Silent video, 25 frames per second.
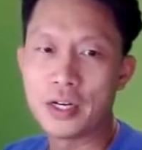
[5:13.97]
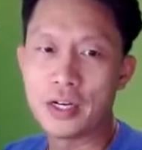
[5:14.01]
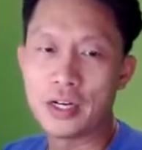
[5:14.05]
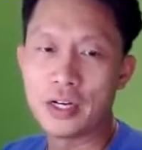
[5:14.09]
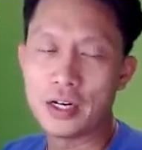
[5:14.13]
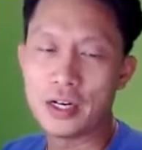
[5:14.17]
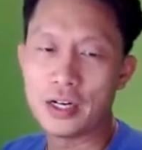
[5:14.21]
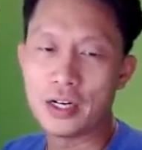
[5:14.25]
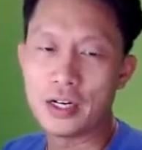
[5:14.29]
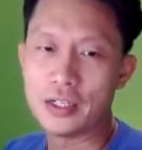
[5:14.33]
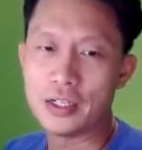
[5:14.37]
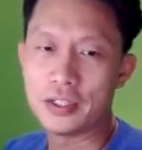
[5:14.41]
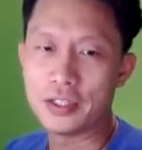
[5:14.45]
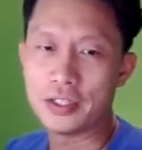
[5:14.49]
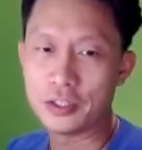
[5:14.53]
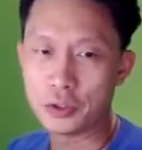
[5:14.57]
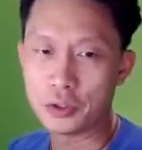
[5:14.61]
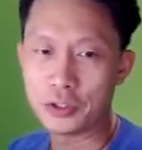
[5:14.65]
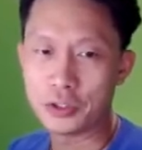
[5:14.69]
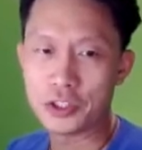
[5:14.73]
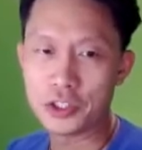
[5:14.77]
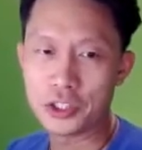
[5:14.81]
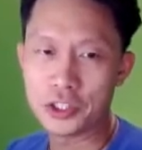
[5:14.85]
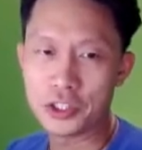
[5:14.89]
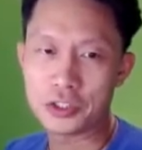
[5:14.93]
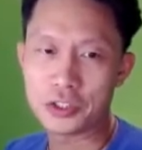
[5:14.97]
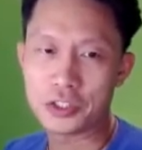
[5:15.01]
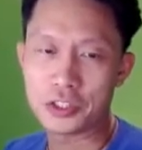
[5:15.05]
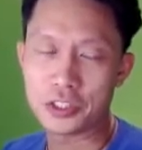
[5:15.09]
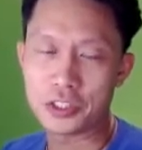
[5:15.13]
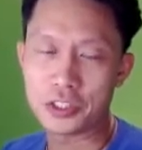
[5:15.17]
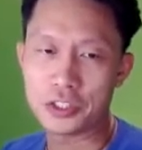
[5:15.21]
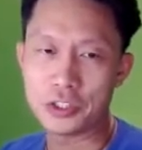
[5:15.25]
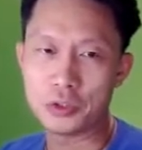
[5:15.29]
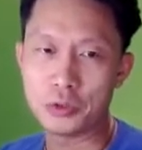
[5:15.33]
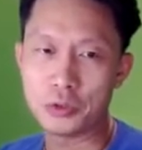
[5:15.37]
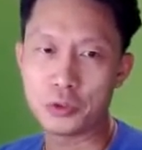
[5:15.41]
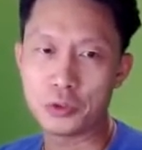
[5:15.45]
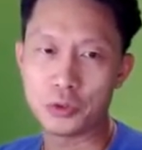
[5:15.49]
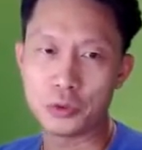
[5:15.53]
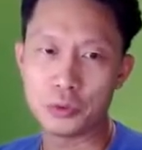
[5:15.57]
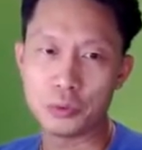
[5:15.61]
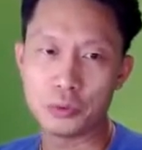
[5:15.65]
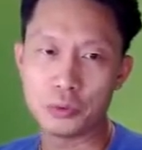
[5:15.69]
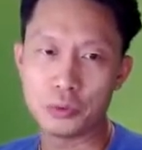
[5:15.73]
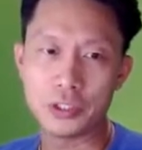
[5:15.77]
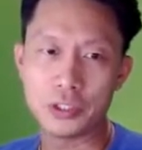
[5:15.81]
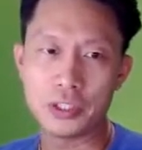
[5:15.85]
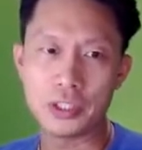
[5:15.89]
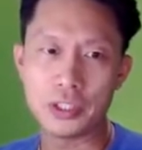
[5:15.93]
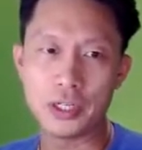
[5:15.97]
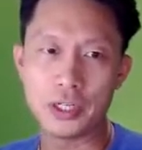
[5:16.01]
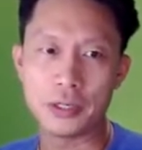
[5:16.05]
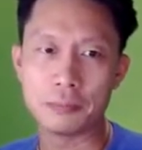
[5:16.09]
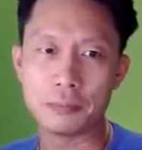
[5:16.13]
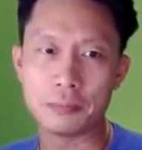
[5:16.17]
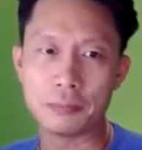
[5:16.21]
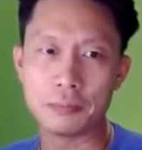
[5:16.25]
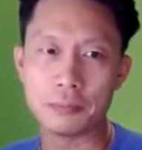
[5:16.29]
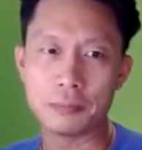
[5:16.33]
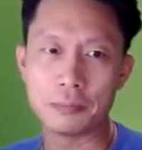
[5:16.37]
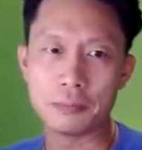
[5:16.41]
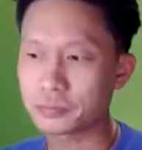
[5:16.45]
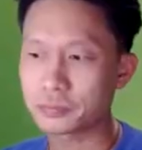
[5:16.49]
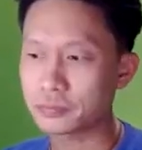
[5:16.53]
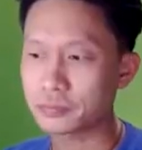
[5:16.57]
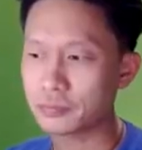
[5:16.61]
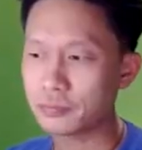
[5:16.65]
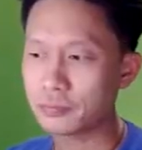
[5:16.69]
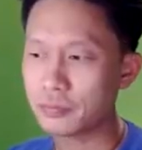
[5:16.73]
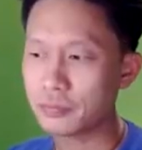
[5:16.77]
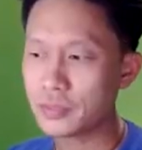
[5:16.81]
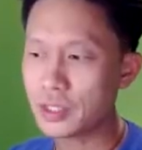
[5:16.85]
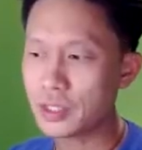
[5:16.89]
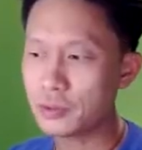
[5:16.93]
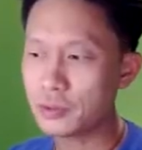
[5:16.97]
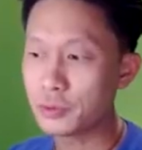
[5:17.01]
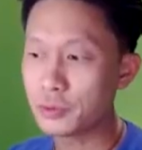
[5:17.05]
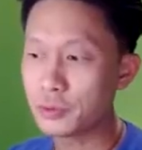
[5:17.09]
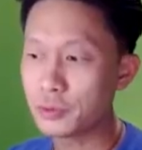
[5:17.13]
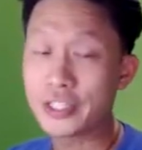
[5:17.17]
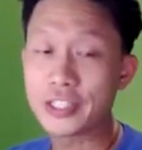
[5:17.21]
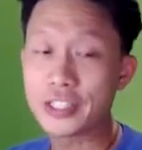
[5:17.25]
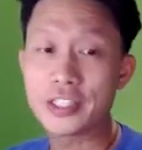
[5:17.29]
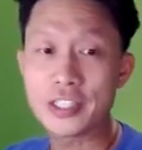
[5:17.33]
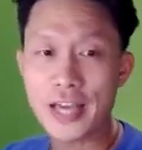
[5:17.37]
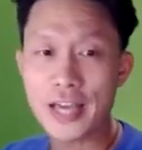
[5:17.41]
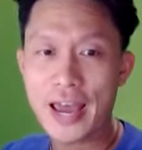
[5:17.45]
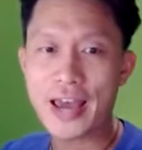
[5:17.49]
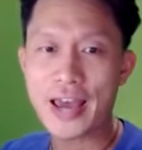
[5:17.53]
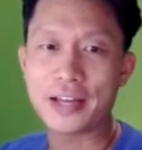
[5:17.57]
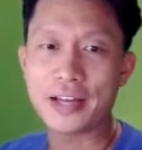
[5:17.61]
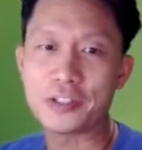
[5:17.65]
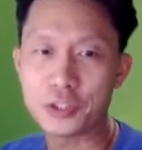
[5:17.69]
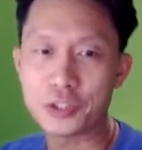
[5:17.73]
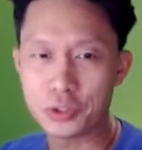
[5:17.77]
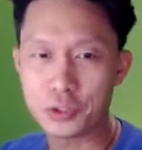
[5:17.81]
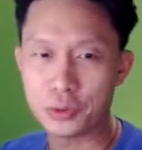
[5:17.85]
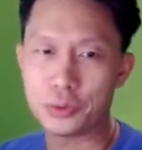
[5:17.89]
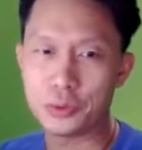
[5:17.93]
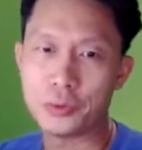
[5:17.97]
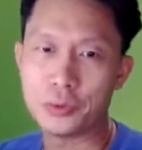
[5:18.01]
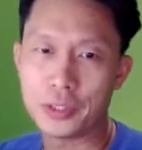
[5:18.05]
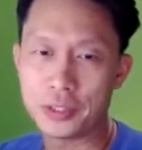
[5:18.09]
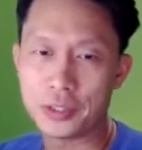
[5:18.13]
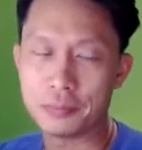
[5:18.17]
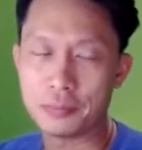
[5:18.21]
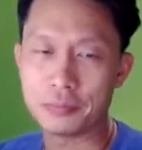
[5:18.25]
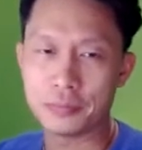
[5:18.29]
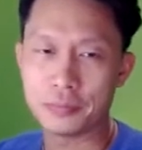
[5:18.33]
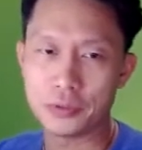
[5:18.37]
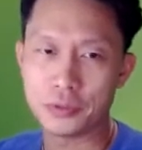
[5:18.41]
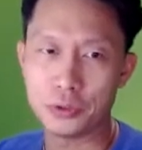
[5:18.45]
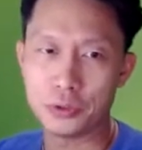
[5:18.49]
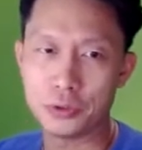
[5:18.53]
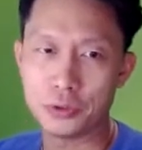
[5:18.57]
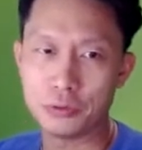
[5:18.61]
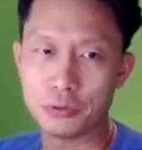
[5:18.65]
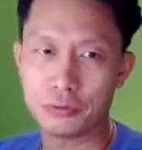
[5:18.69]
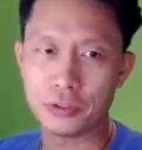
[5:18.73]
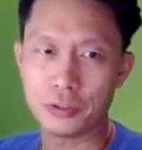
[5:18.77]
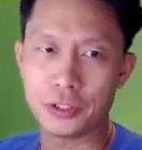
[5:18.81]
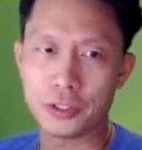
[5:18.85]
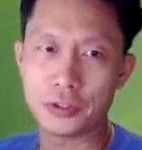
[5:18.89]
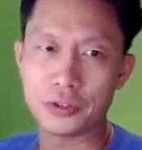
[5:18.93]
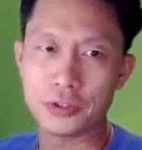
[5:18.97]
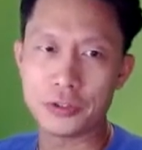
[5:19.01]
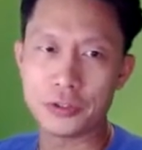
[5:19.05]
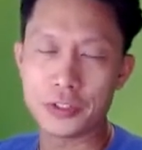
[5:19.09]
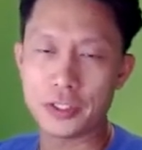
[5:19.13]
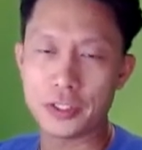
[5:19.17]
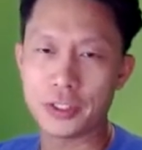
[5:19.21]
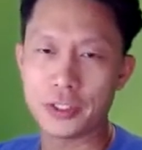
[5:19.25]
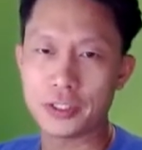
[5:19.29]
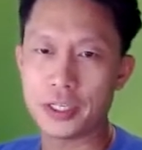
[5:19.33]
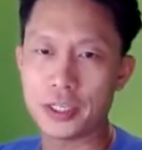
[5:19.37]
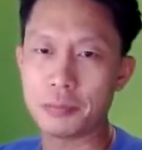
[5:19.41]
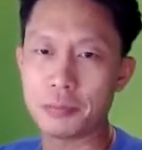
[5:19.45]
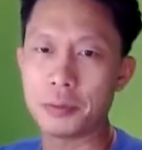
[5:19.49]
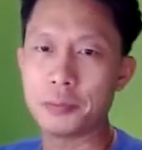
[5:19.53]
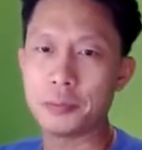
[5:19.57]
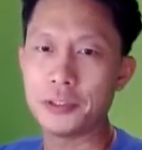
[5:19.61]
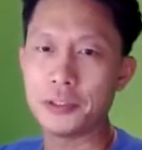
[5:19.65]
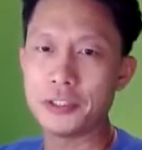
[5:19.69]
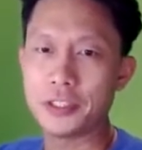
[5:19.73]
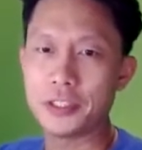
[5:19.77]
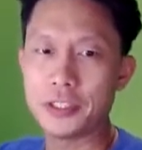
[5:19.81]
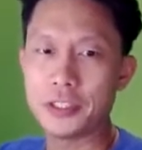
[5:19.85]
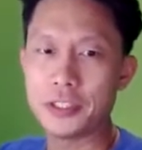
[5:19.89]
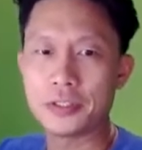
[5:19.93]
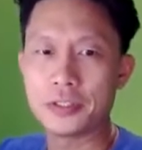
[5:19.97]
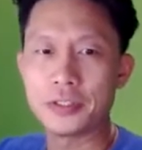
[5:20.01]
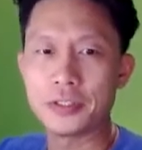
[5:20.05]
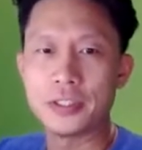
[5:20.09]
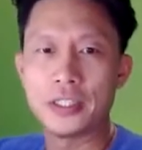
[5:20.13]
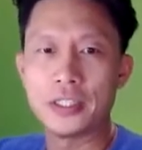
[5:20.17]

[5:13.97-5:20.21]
And their engineers continue to really, to add to Flutter's capabilities.